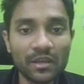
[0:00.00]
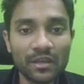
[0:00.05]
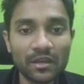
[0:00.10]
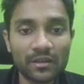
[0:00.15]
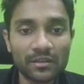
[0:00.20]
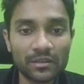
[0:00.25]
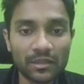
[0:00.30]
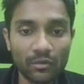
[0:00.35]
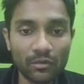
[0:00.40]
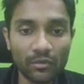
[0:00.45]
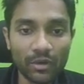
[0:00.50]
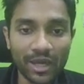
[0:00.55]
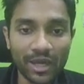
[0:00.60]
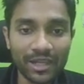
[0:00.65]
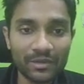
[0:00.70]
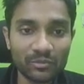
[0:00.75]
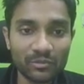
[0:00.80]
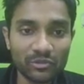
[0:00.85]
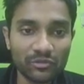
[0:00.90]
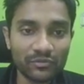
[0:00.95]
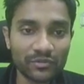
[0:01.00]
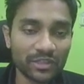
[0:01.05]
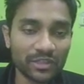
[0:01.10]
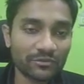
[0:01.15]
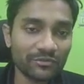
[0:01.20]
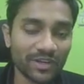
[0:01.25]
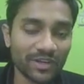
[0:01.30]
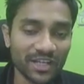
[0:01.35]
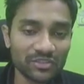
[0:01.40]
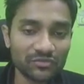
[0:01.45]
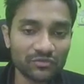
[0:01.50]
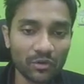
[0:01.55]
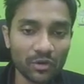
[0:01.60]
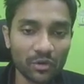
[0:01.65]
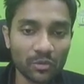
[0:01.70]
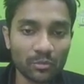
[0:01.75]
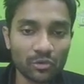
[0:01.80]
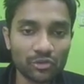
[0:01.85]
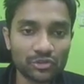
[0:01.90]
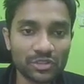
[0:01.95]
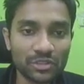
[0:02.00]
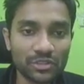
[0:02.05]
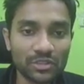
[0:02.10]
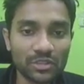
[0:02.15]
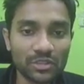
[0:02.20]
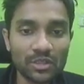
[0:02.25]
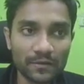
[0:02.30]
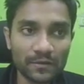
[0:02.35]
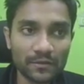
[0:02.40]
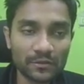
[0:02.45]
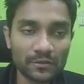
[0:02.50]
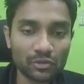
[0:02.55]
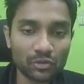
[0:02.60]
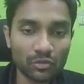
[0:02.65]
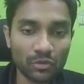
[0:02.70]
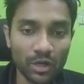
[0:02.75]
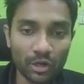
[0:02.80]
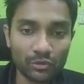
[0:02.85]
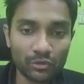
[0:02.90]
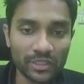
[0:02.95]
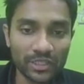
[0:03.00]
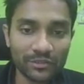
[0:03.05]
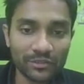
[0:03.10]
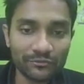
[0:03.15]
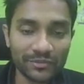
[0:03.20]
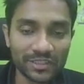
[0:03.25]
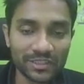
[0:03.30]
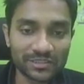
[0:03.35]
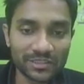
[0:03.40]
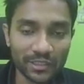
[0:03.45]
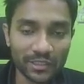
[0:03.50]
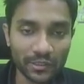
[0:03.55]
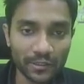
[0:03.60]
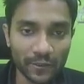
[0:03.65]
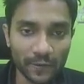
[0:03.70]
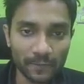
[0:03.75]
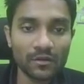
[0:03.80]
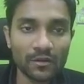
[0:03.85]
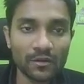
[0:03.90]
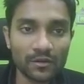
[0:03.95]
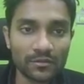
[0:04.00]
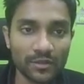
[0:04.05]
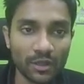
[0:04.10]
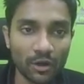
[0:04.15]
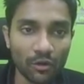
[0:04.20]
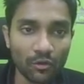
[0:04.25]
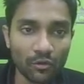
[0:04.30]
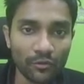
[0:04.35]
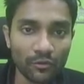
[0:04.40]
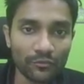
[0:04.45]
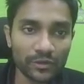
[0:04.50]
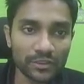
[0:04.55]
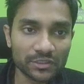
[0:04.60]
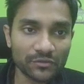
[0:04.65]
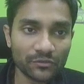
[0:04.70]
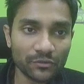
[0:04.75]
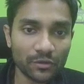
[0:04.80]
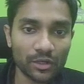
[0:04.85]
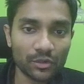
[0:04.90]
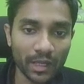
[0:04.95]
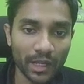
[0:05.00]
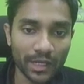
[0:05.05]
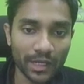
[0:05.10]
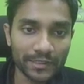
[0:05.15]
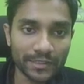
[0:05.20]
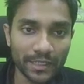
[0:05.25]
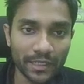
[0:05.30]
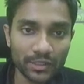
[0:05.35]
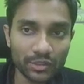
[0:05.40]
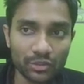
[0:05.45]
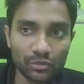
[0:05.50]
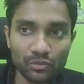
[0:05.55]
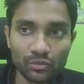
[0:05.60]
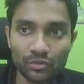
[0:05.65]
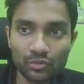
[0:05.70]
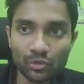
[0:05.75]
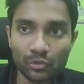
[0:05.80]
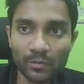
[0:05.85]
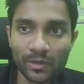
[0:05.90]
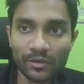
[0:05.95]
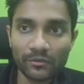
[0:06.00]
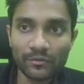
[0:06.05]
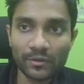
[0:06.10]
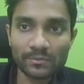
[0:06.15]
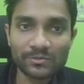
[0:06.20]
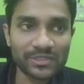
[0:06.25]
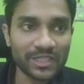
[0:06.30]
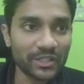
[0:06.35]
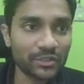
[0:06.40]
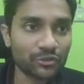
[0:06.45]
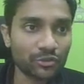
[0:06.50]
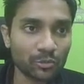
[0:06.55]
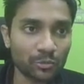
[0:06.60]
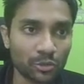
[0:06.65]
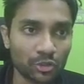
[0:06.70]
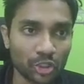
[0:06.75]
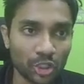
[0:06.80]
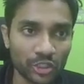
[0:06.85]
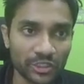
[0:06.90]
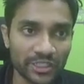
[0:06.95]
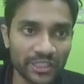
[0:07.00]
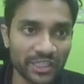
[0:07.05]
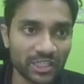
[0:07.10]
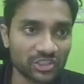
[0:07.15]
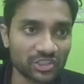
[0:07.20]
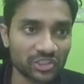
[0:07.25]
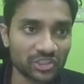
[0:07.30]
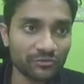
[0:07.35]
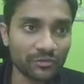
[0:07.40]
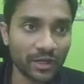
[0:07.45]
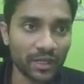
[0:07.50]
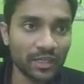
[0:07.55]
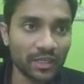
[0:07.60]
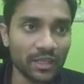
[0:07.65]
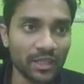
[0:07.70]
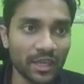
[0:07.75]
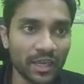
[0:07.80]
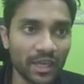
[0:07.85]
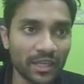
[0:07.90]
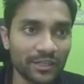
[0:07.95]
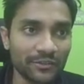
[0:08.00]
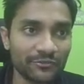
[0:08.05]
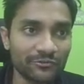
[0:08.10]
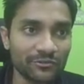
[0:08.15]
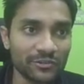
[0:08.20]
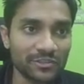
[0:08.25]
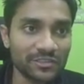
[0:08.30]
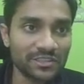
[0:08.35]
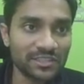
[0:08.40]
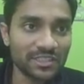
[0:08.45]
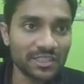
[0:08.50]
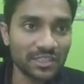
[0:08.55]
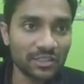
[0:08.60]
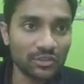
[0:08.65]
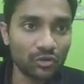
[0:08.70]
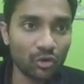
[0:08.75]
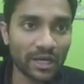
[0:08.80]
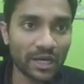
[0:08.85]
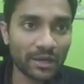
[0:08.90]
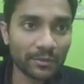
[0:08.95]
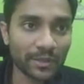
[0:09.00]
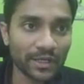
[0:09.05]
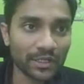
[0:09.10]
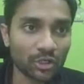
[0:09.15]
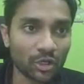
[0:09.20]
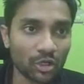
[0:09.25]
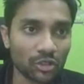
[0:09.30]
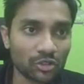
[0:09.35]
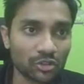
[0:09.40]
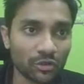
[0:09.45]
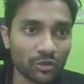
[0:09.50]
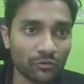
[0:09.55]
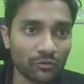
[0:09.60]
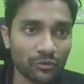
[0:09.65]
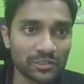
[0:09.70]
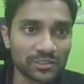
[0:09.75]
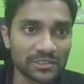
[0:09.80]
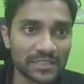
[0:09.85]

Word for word: Now I'll move in a fast forward motion. So how you can fix the error. Now first of all, I'll, I'll take you to my website robot dot t x t file, and if you'll see gomahamaya dot com forward